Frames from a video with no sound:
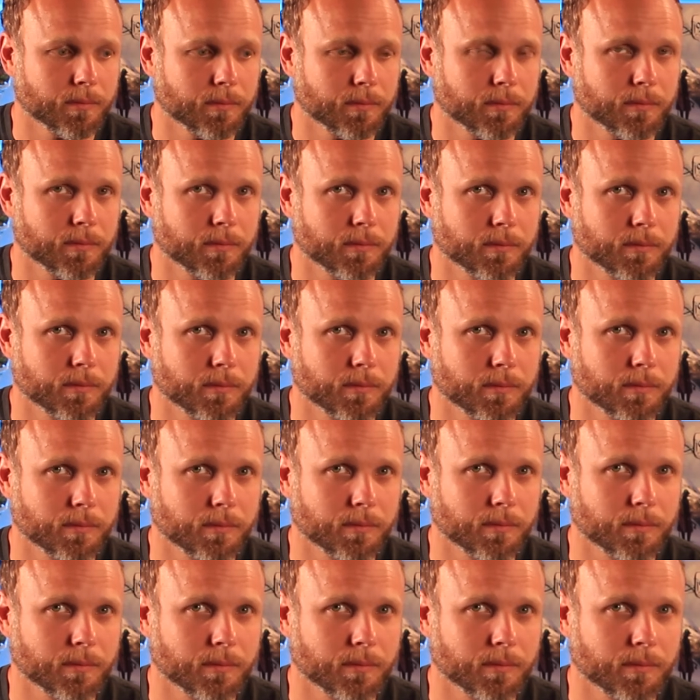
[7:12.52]

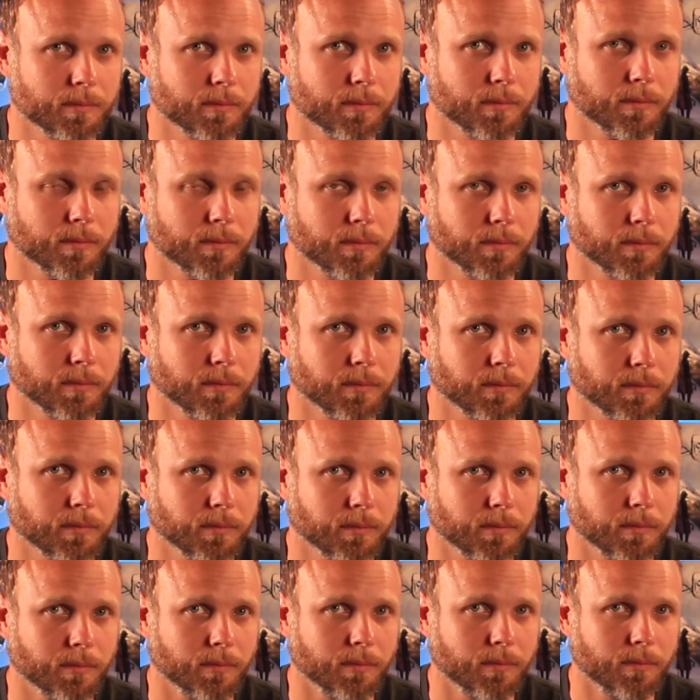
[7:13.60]

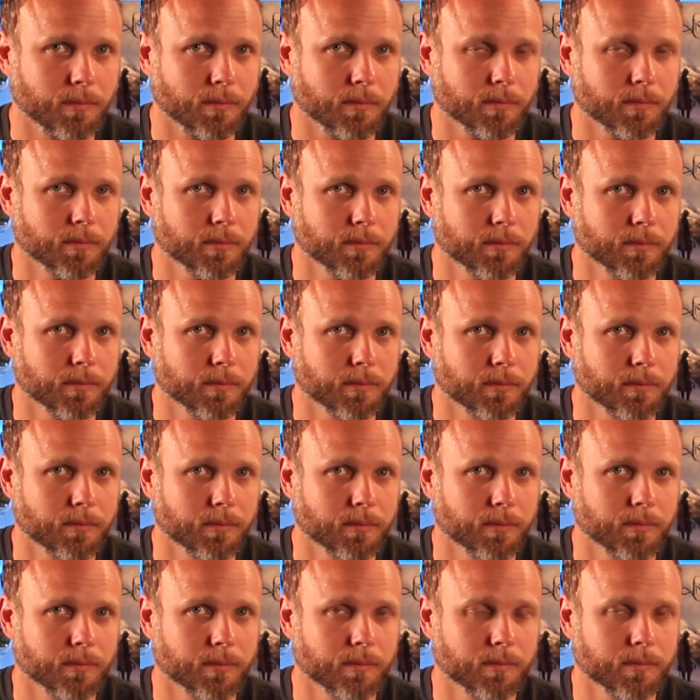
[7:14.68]

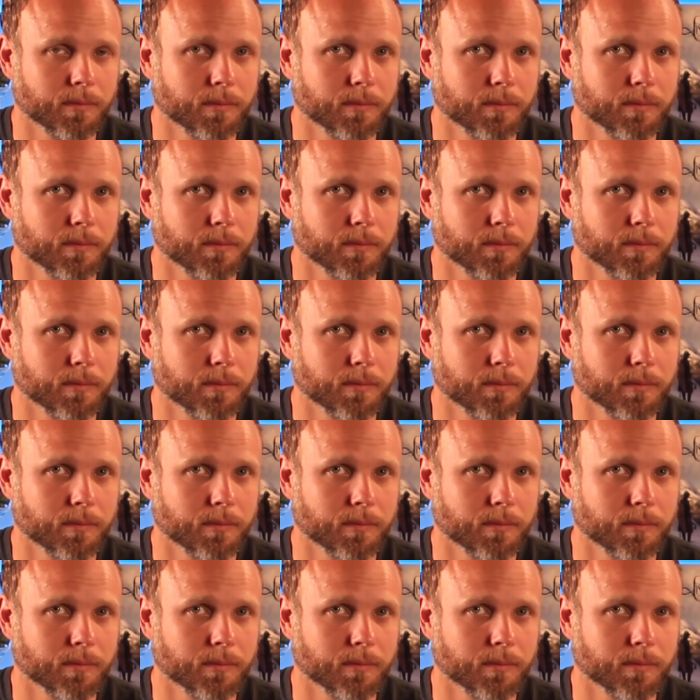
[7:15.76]
(not speaking)